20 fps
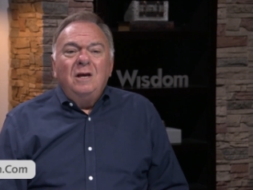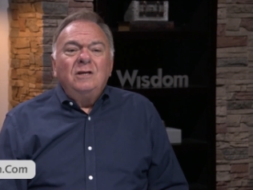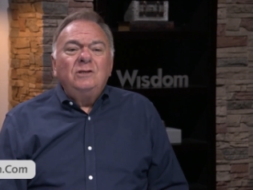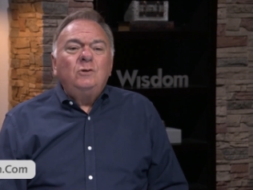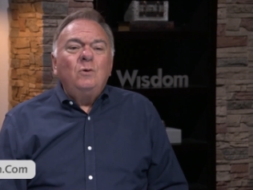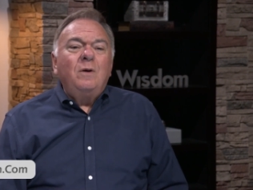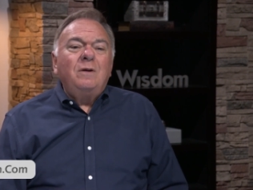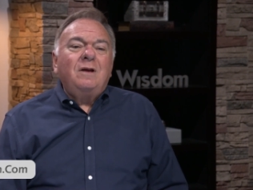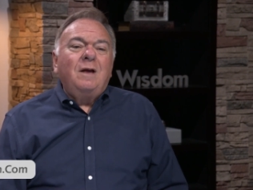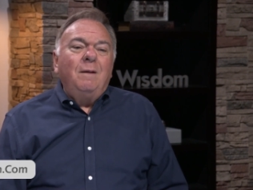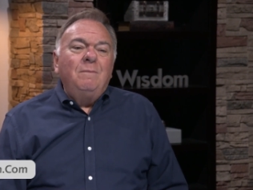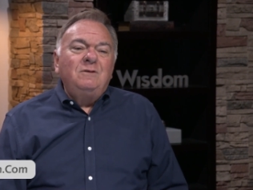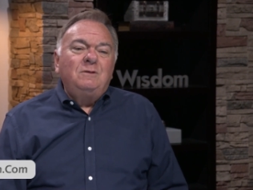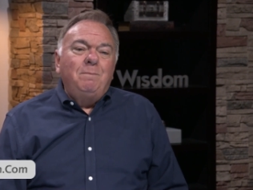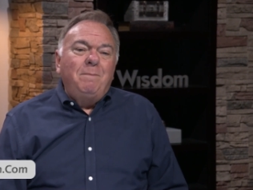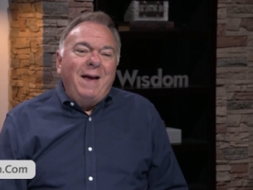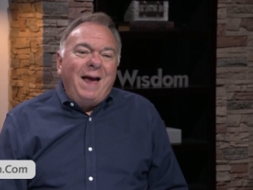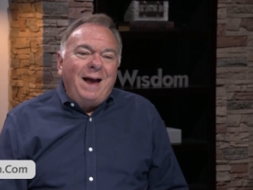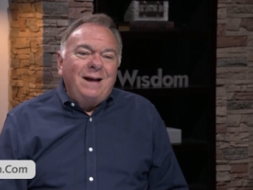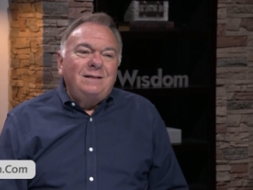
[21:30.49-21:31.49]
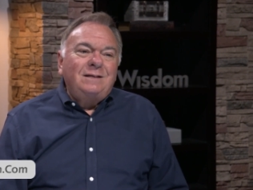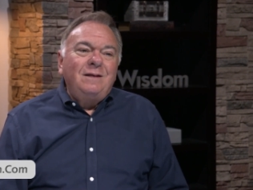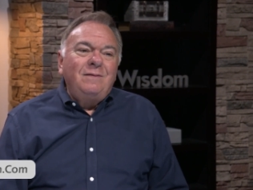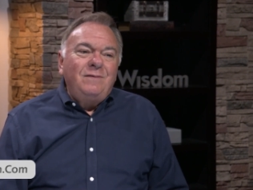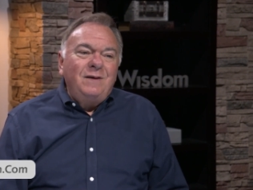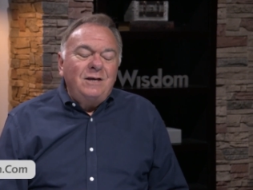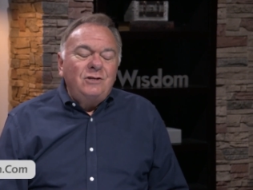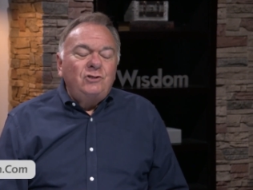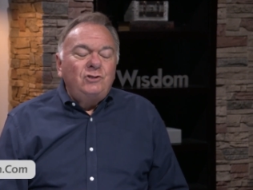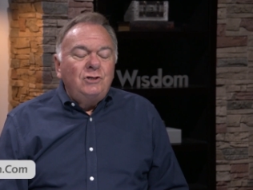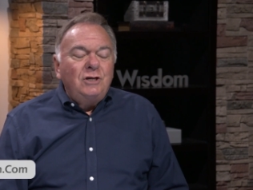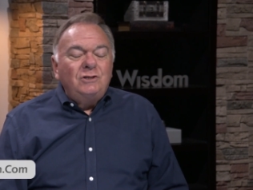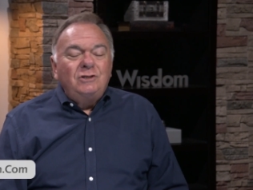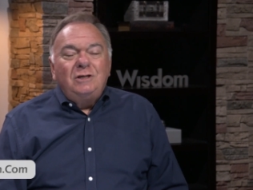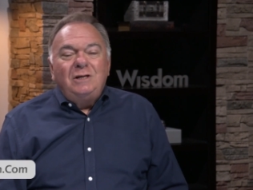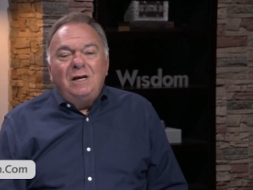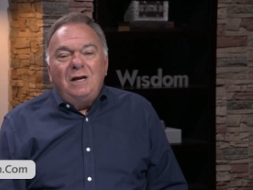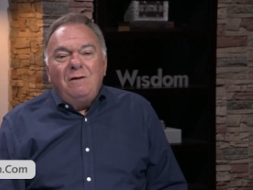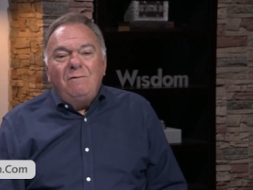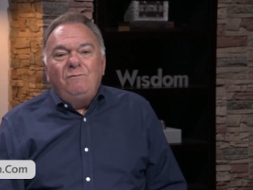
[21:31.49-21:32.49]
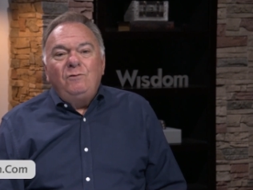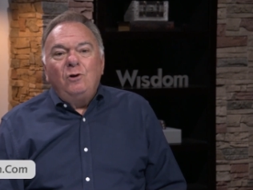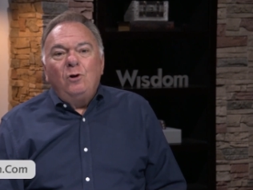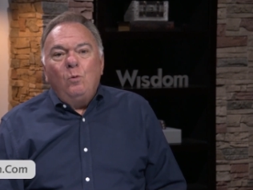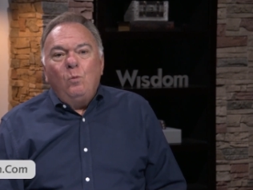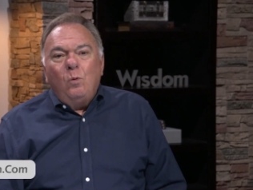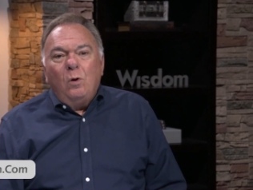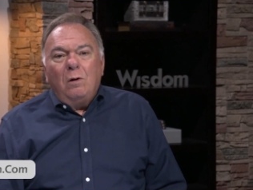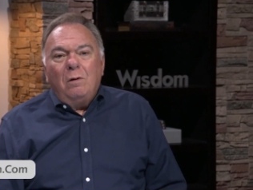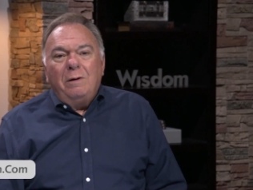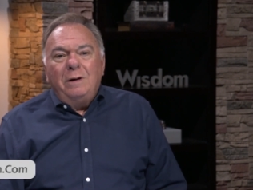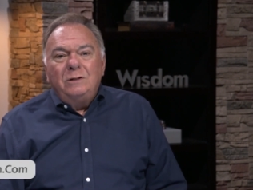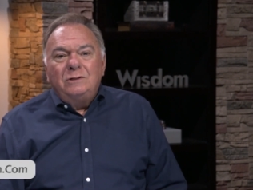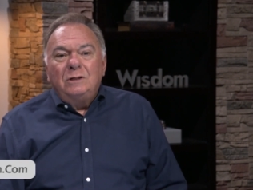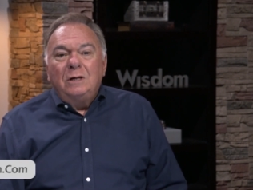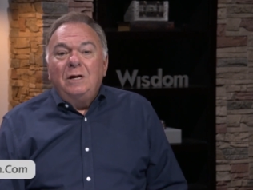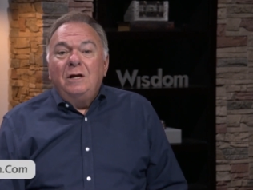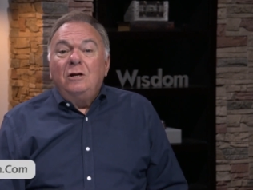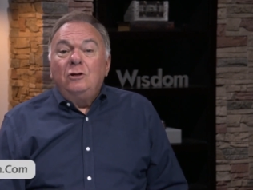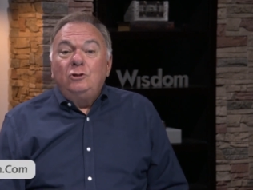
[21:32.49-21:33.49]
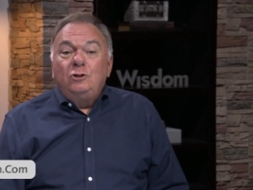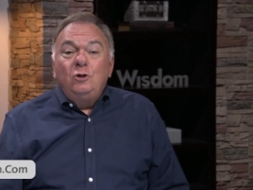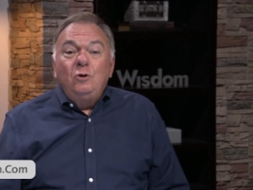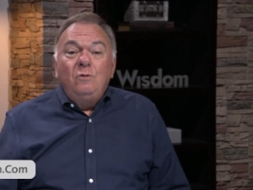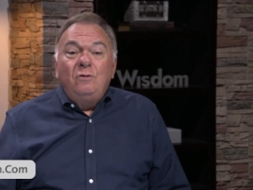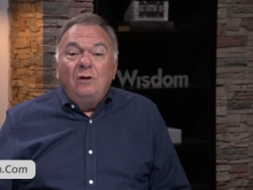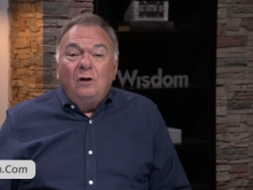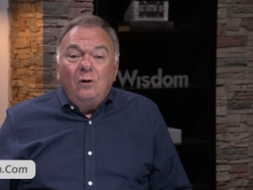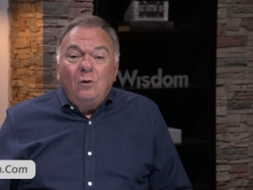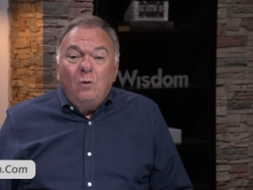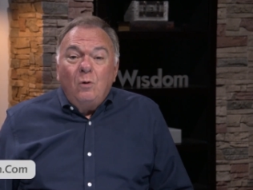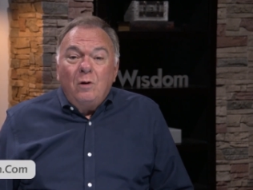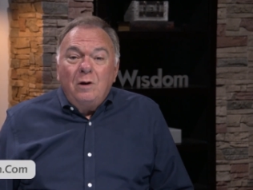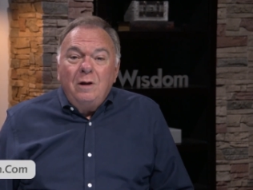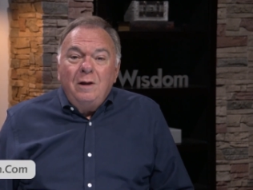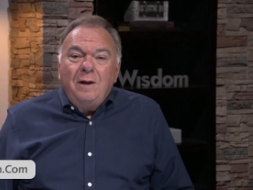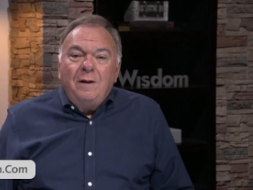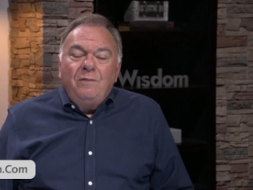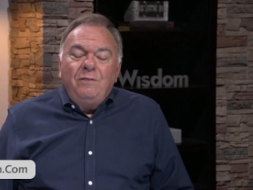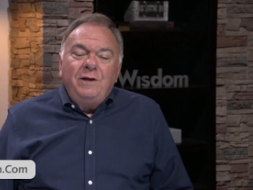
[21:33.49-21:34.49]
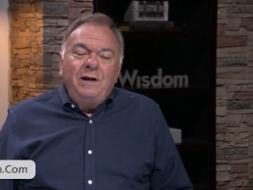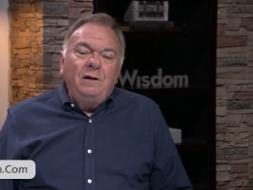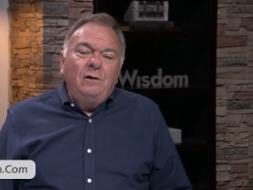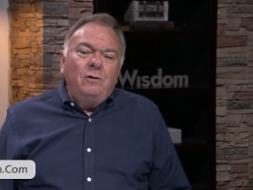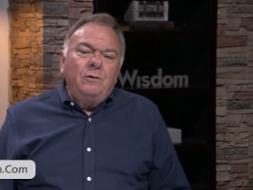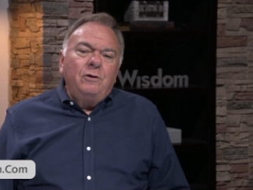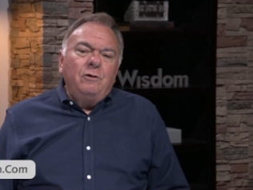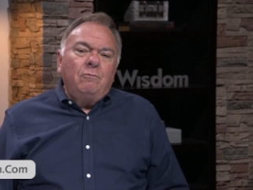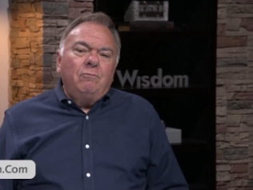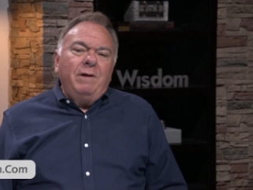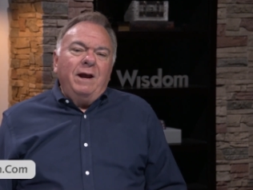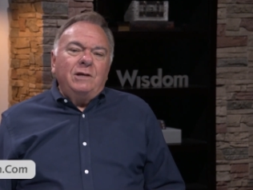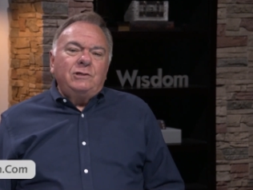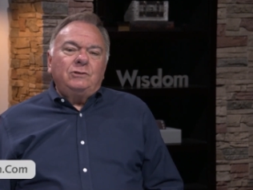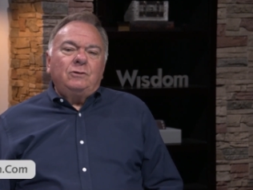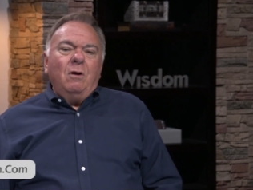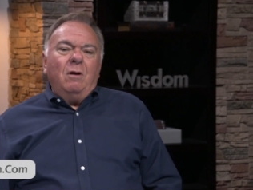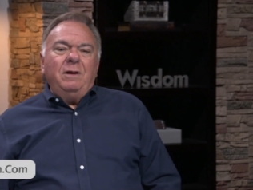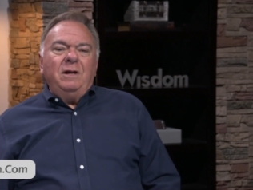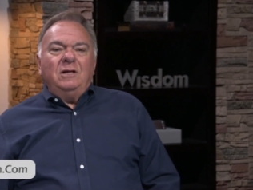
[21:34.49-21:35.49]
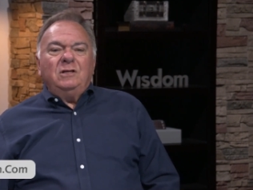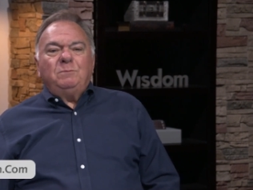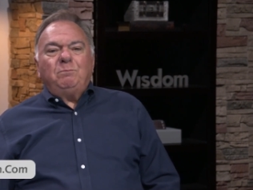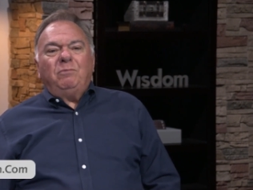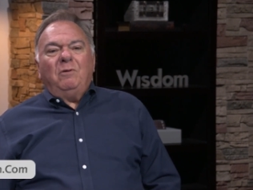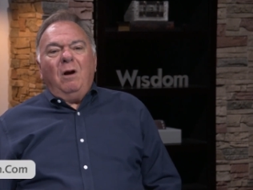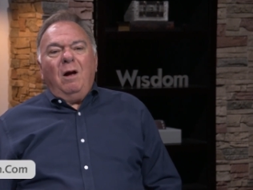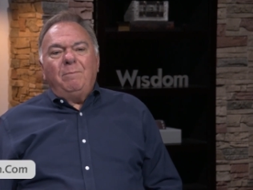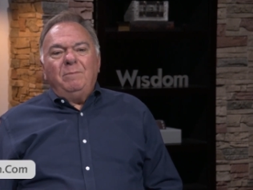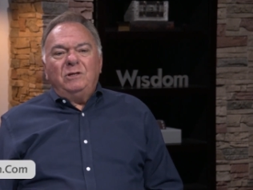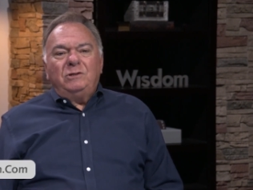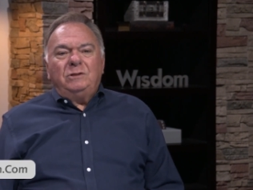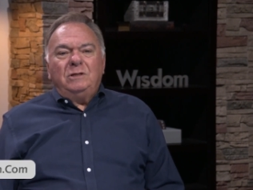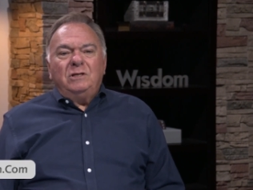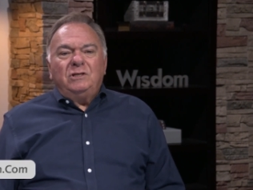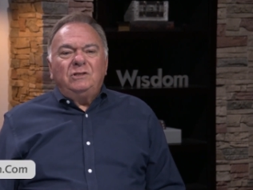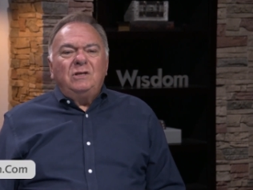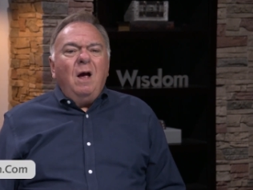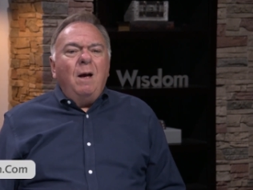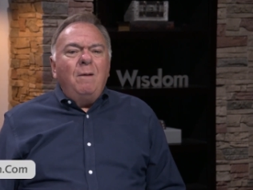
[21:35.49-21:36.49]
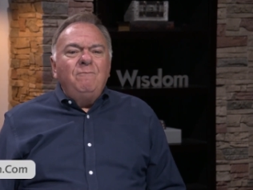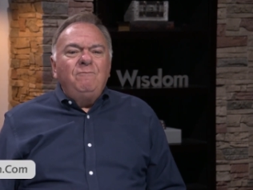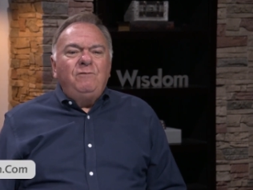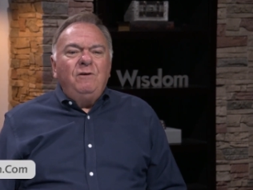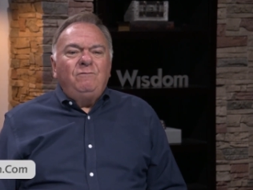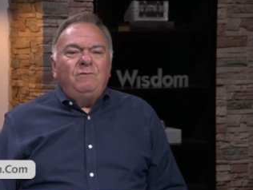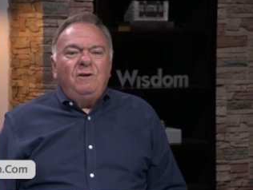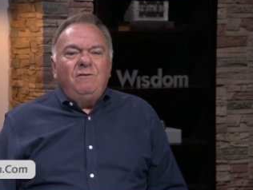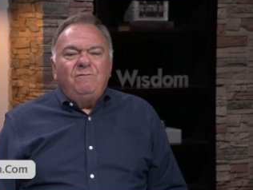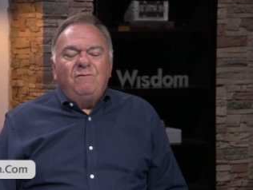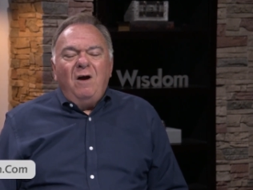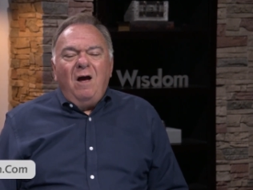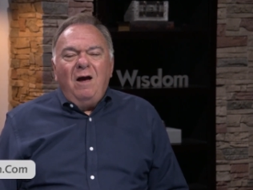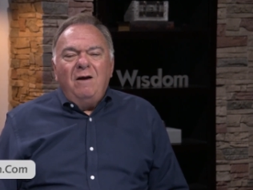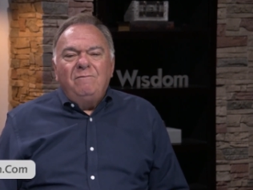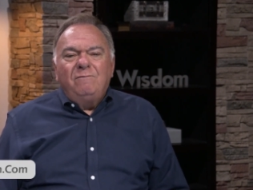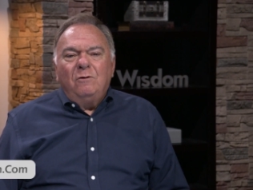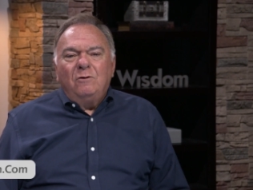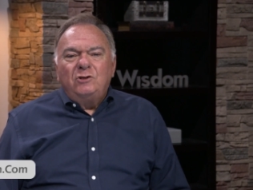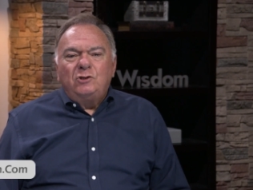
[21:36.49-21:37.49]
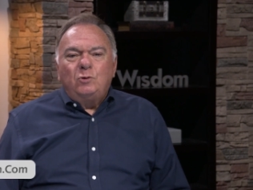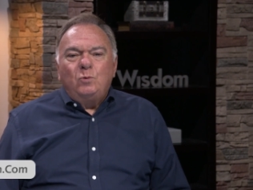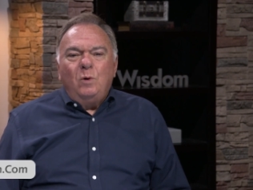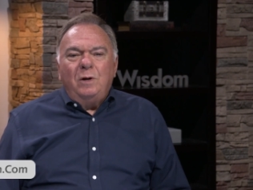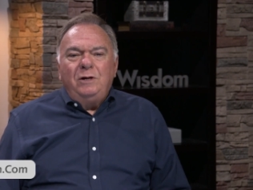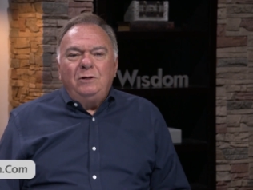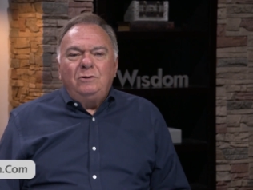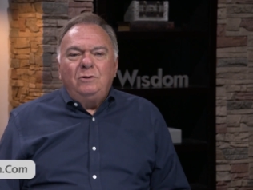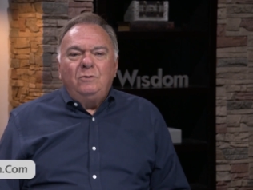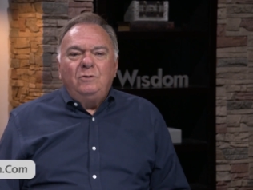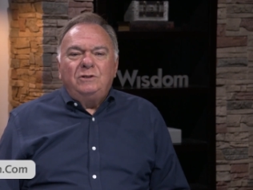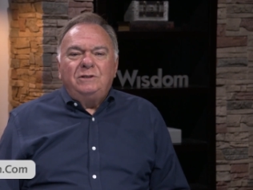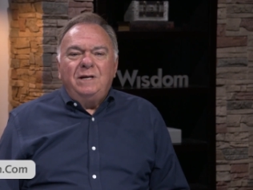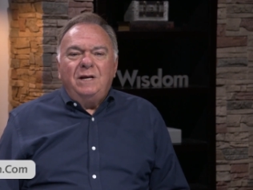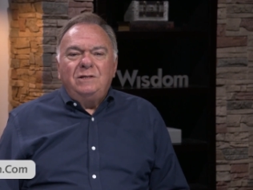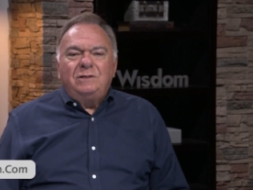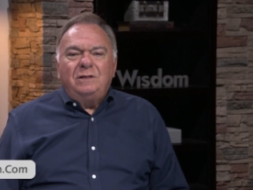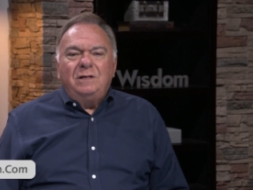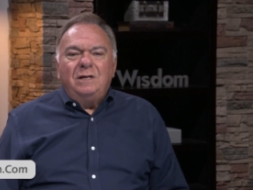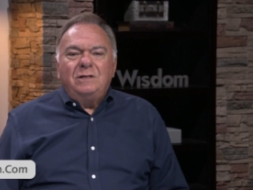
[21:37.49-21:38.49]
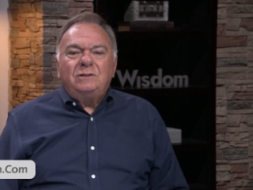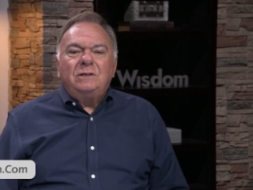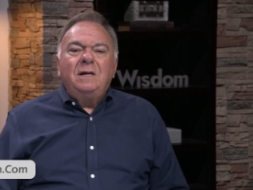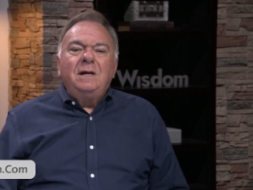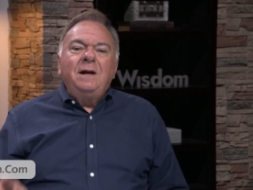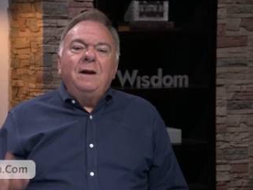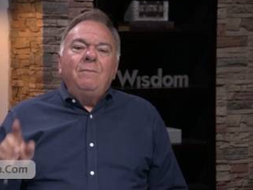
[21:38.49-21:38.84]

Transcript: So it comes back to this. Just give your worries to the Lord, then learn to rest on his promises. Psalm 55 verse 22 says this,